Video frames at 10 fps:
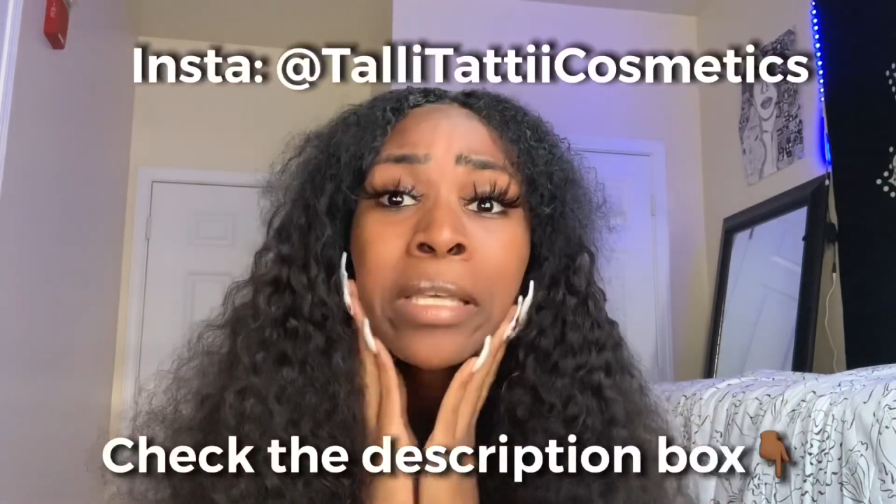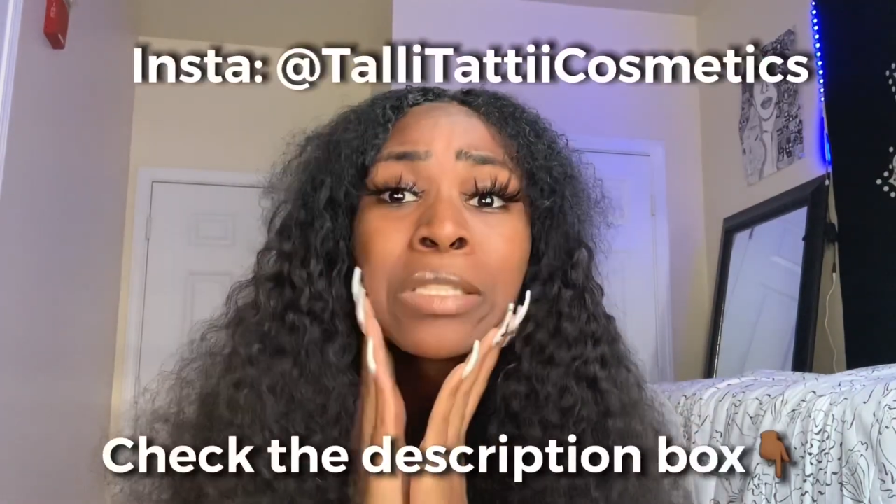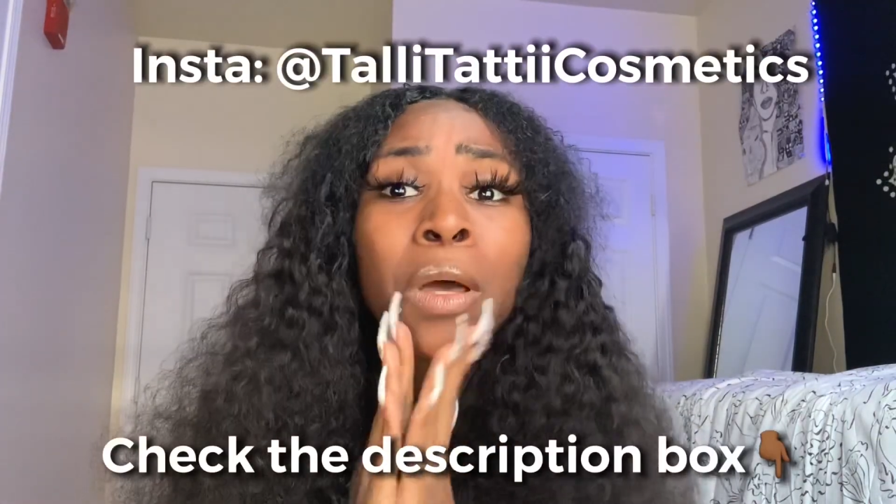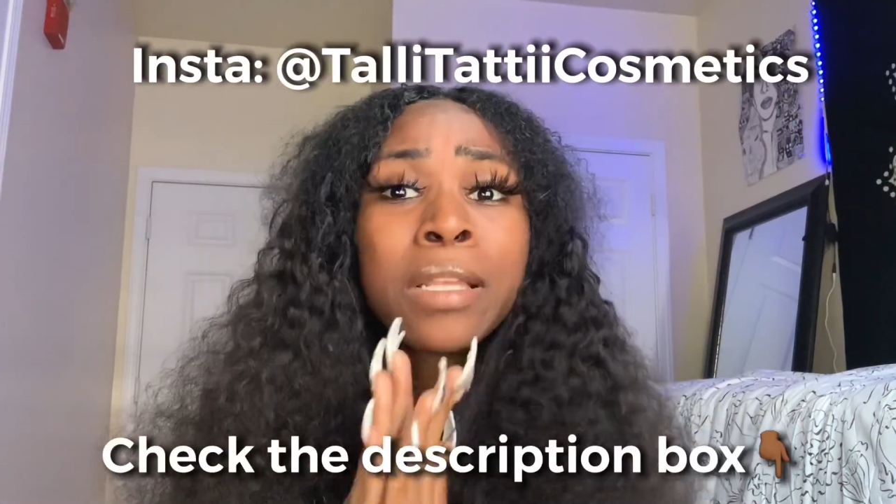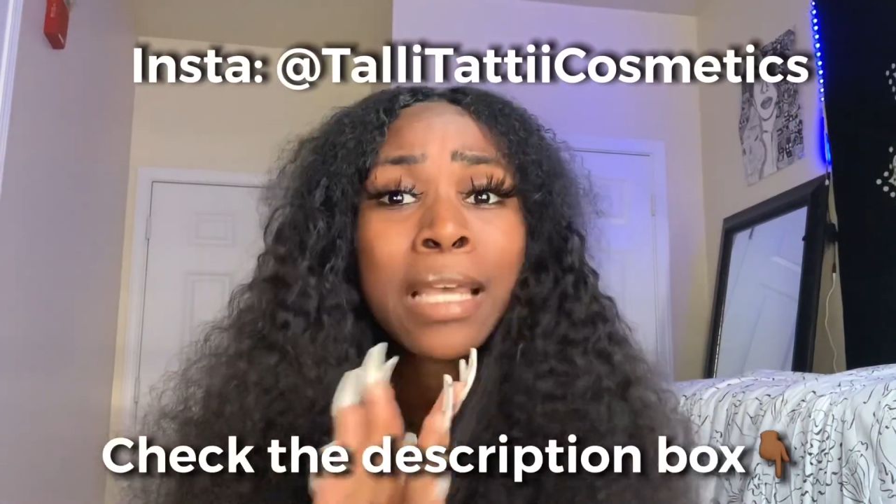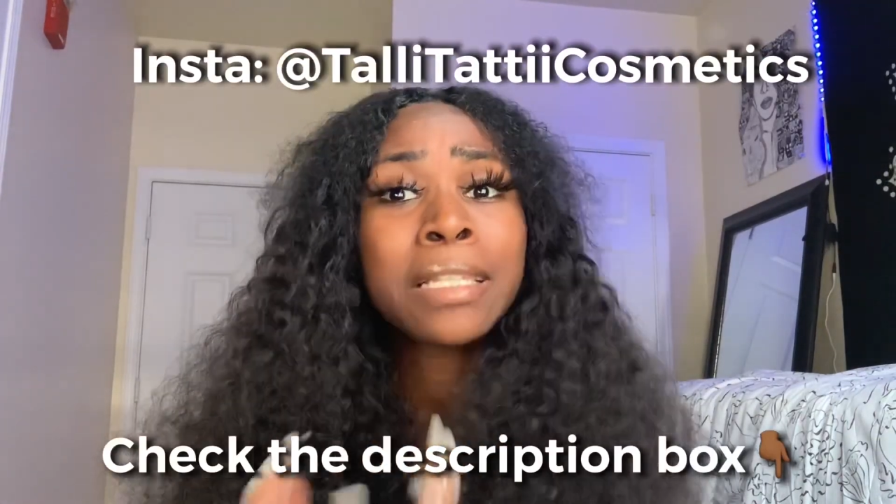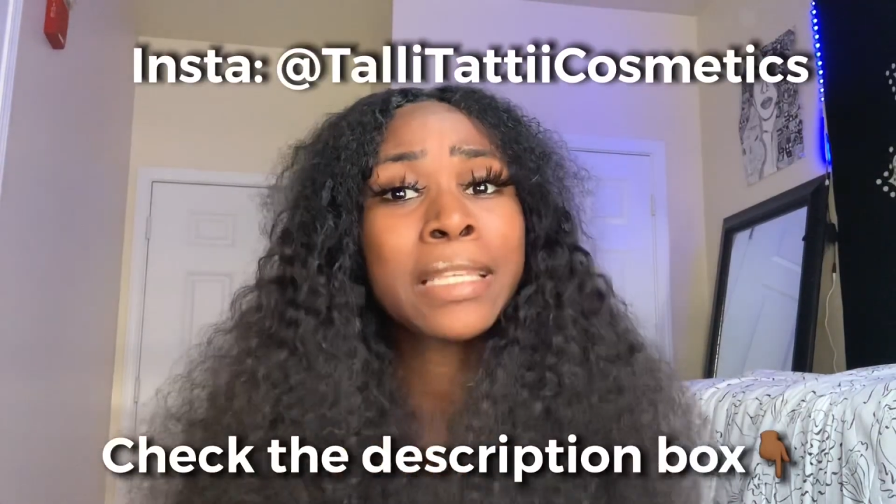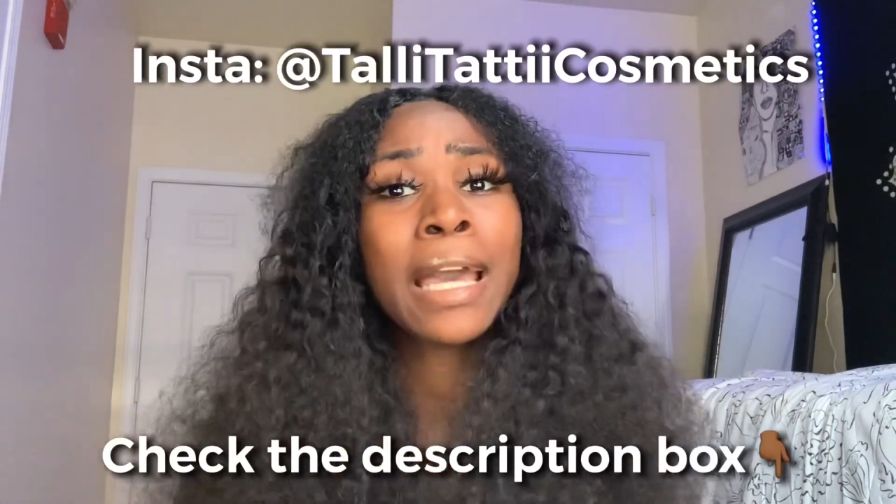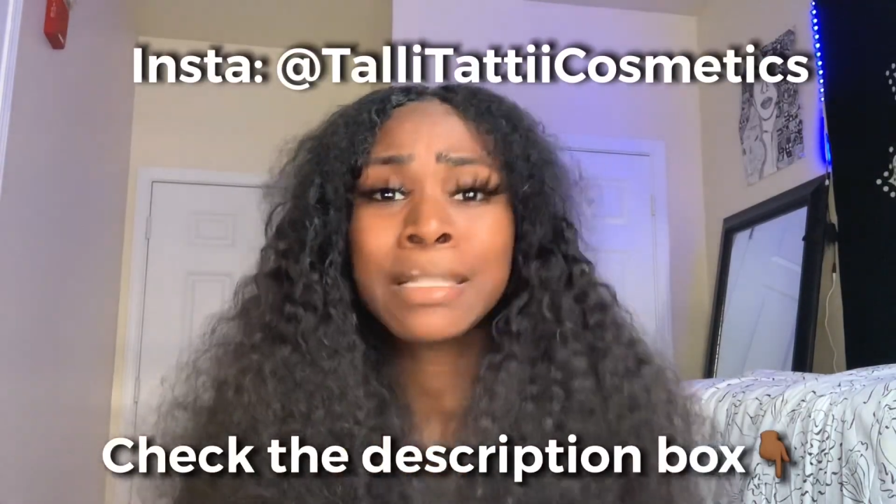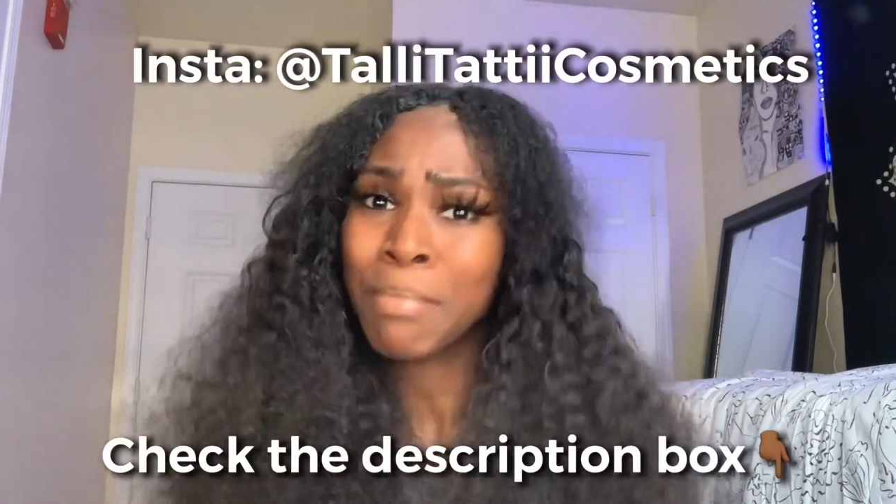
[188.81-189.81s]
Talli Tattii
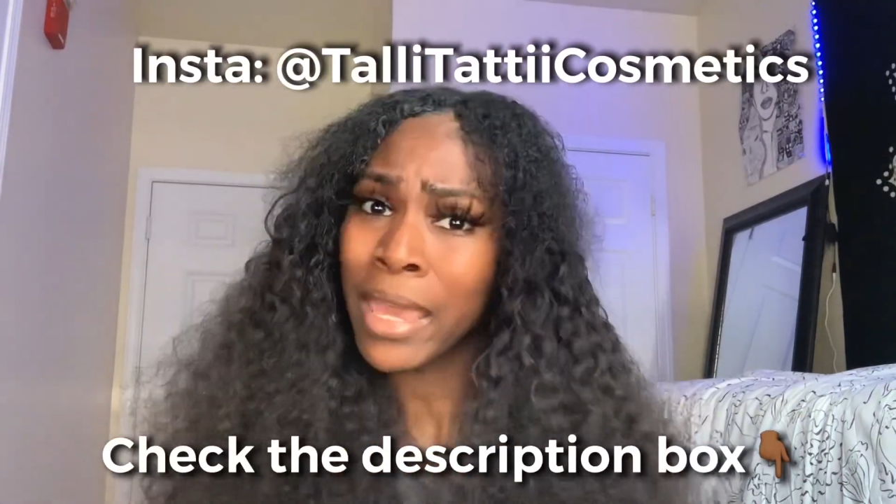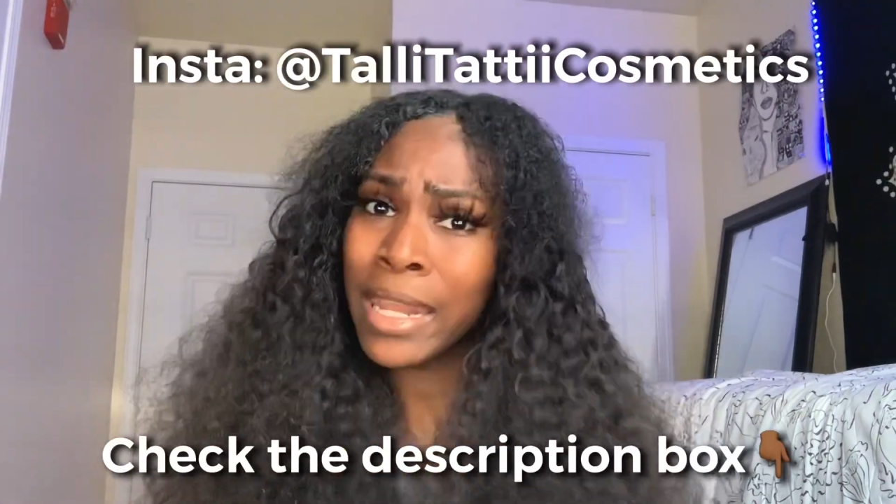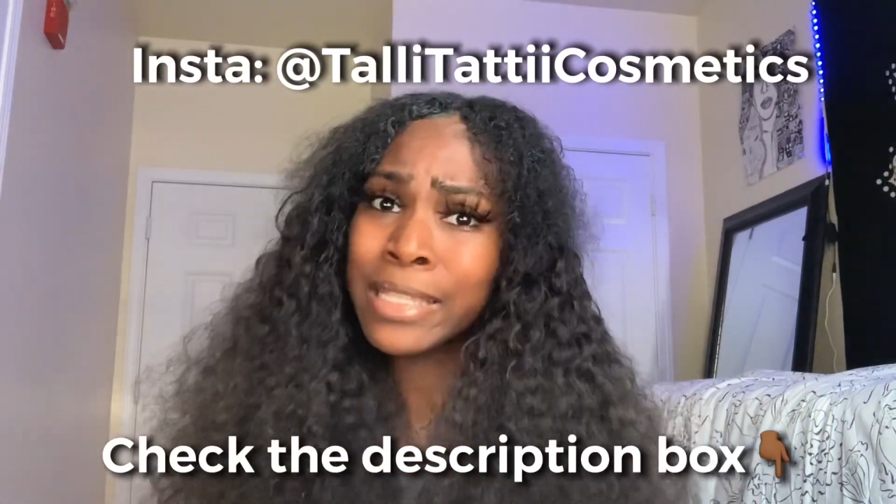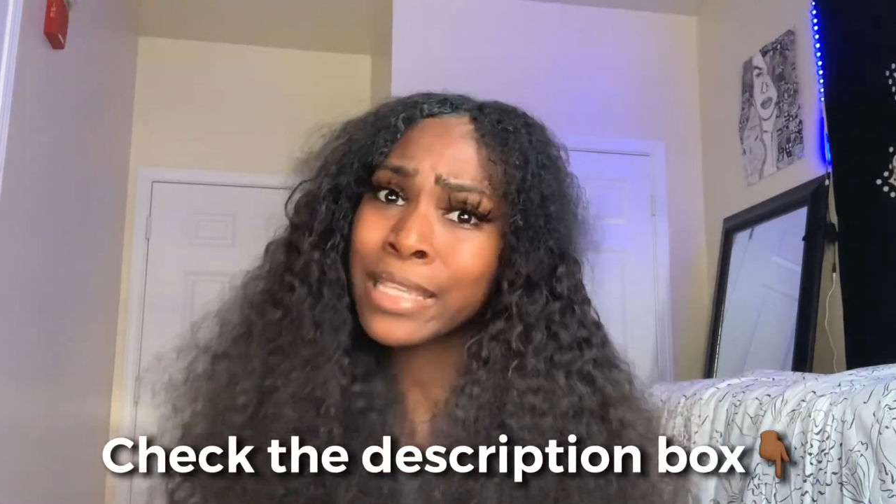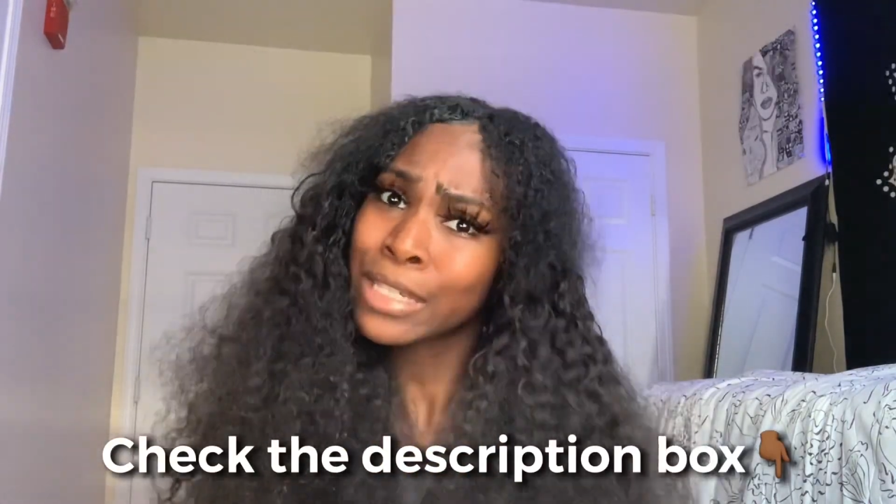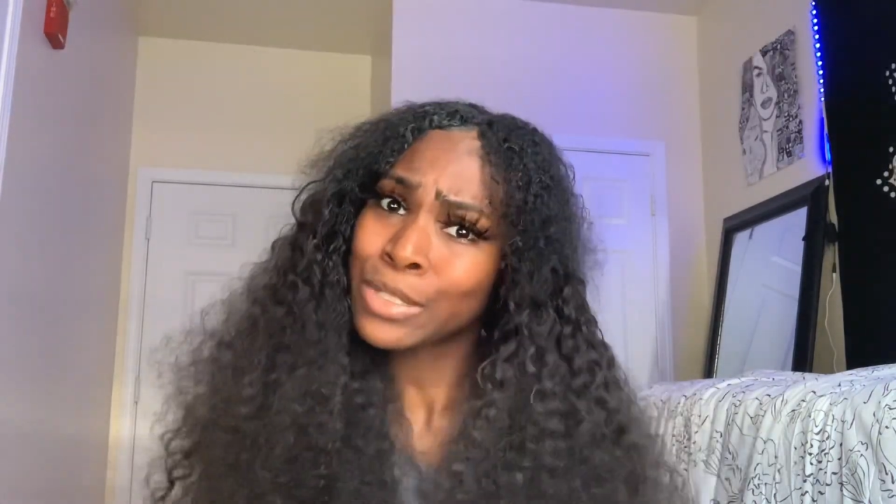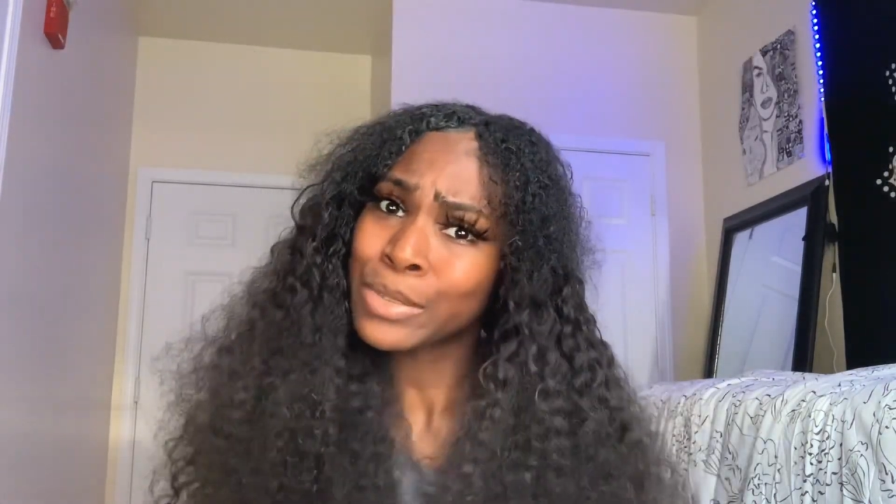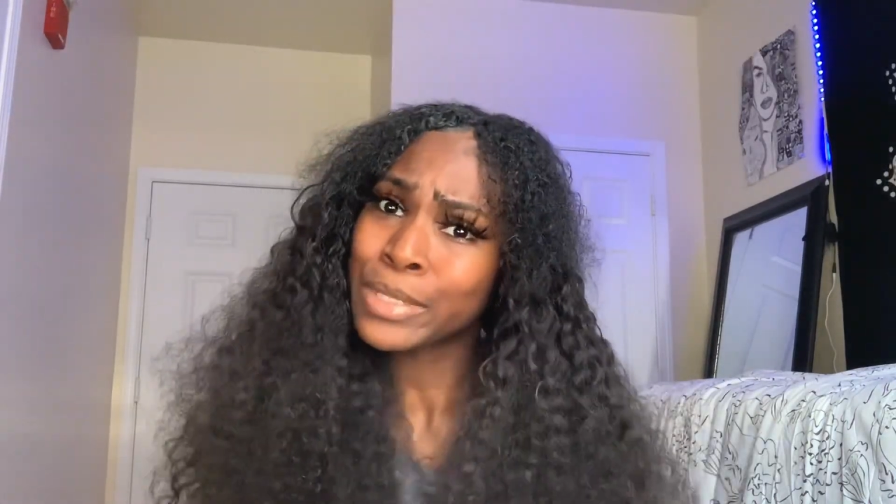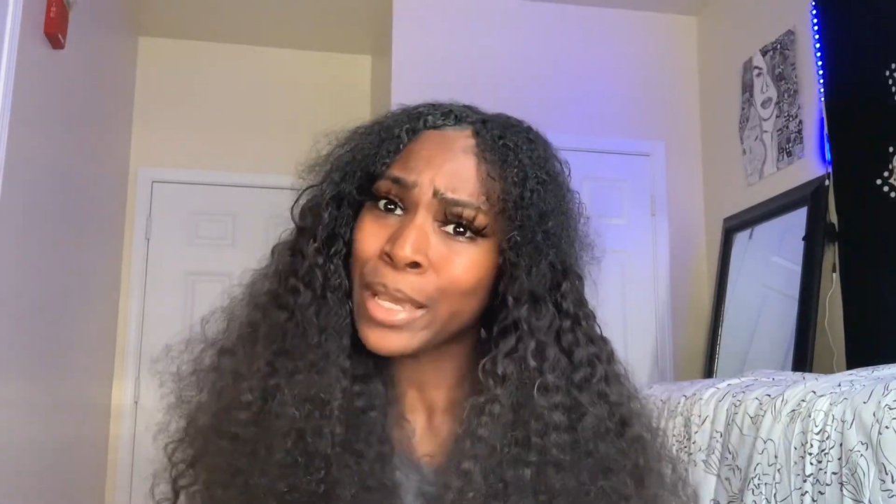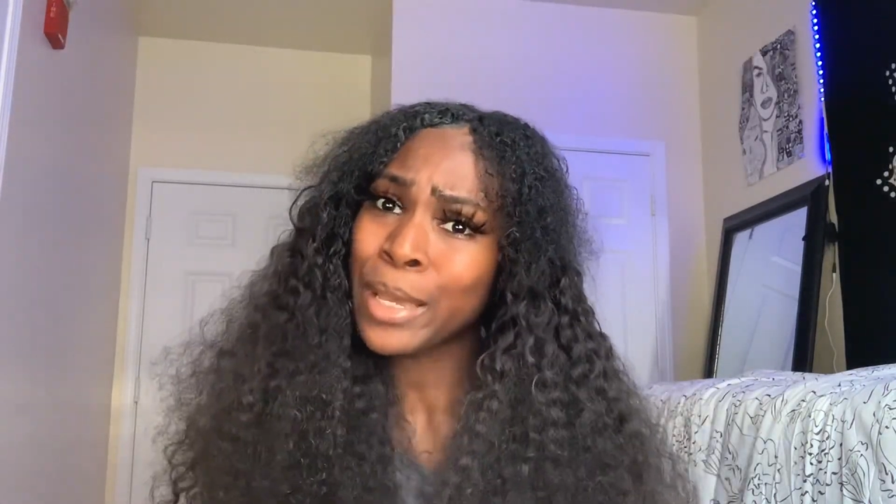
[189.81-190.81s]
Cosmetics, get you
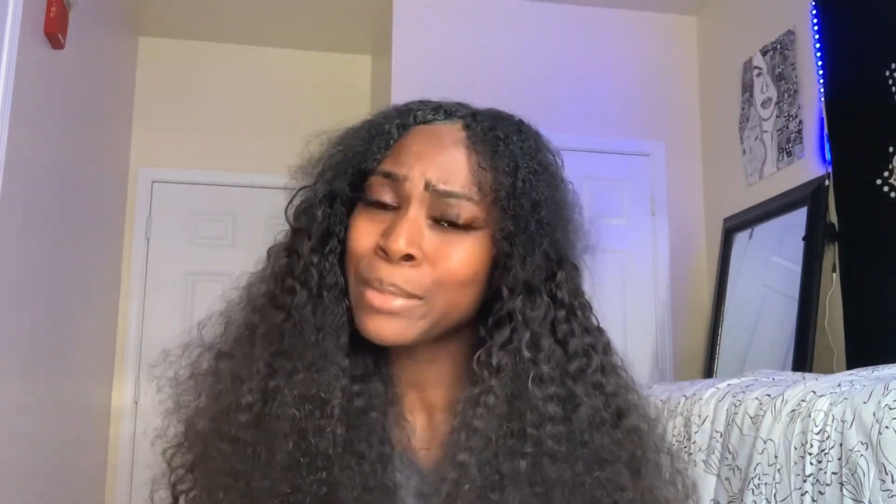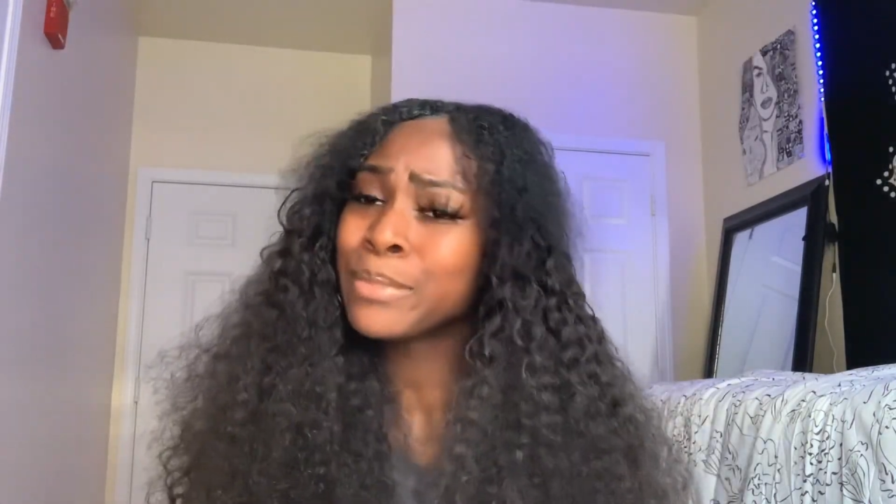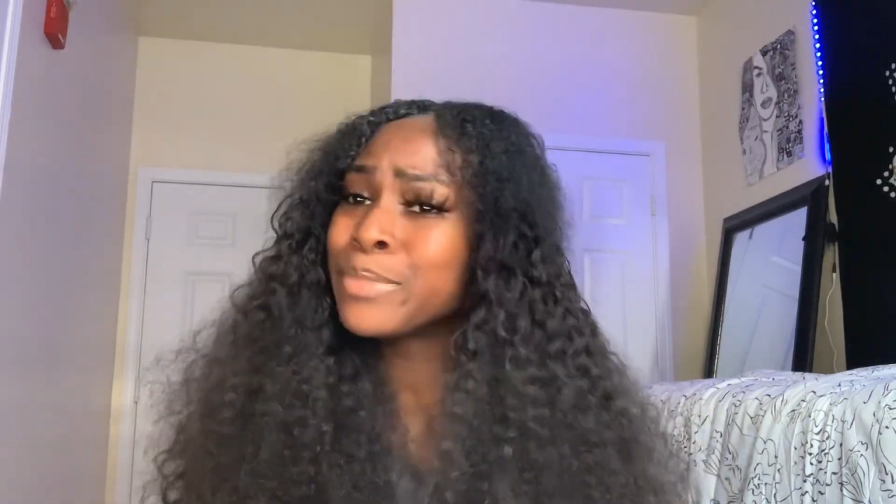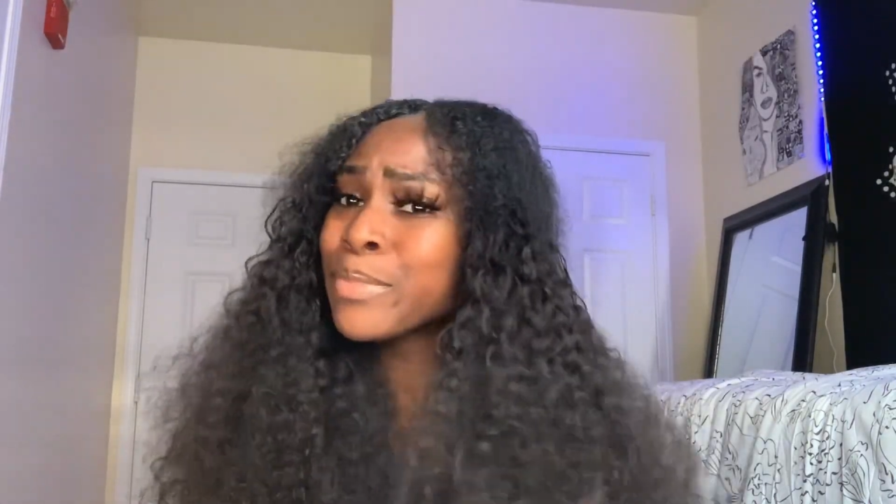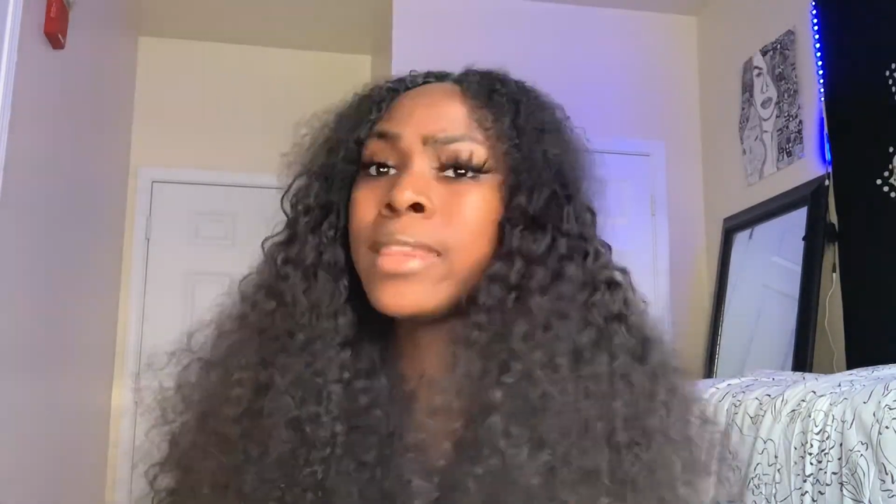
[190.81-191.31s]
some.